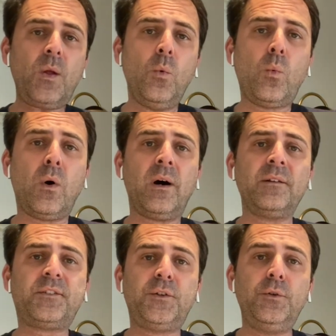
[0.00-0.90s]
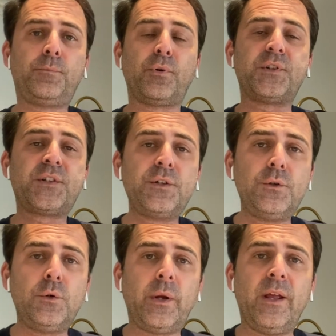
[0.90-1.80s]
want to
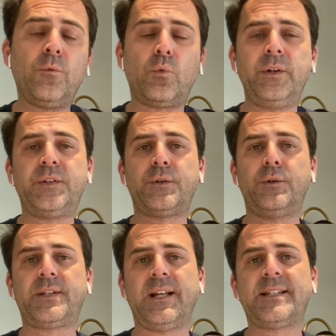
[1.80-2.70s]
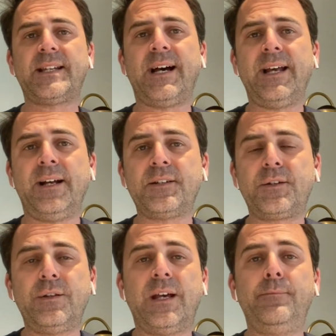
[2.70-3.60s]
pursue and research that side
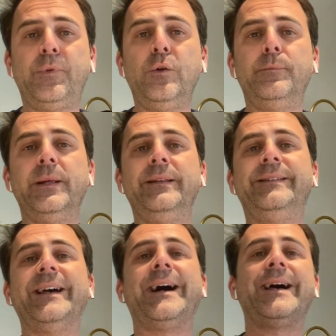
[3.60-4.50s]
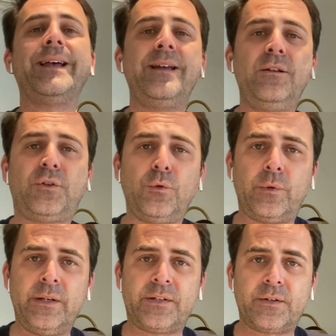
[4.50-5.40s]
hustle that you've been dying to
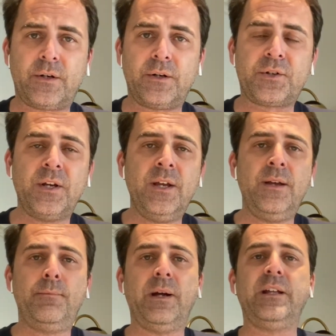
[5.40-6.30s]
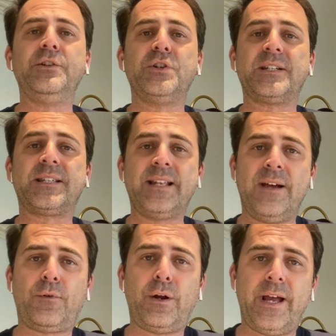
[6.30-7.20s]
research, but you just
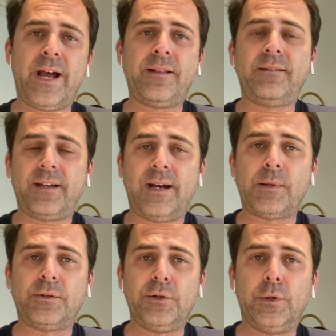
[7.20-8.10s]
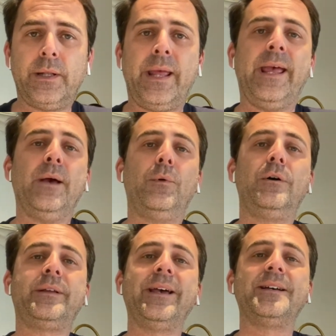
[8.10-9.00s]
never had the time to do it. And
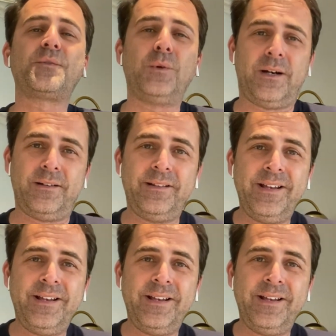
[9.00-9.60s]
well, guess what?